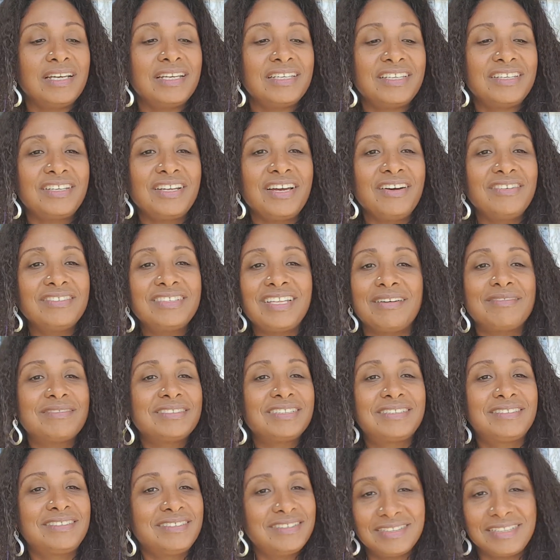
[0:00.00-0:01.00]
you know, that
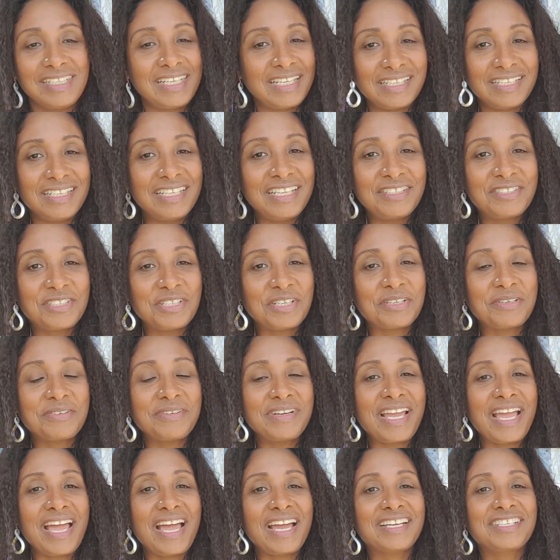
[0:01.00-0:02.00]
was the knee-jerk
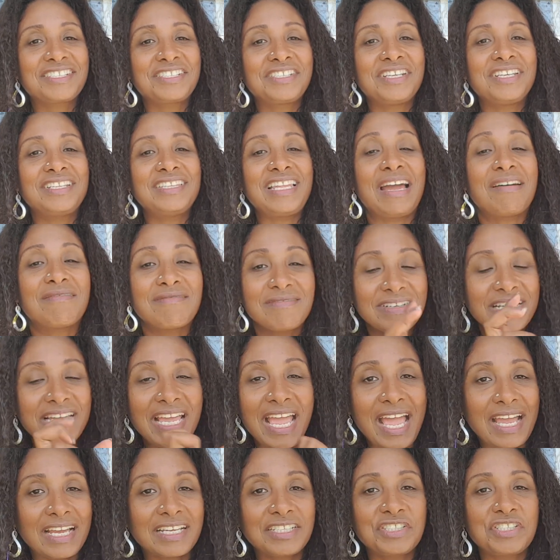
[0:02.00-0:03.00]
reaction, that
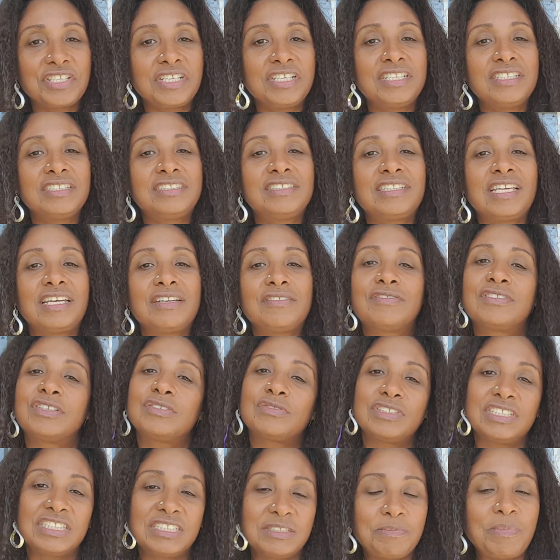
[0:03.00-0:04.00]
reaction instead of the
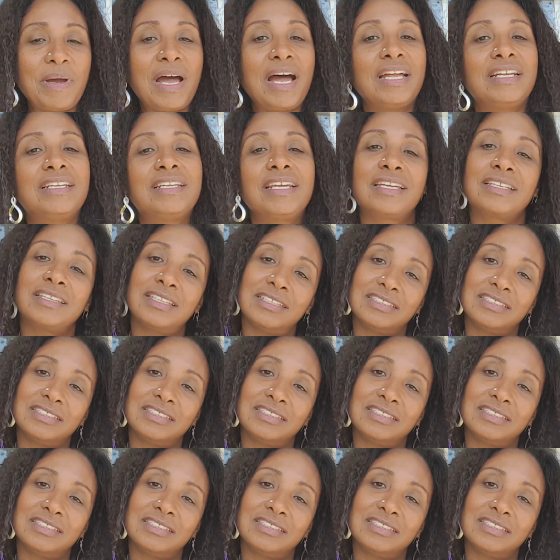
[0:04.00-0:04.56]
responding.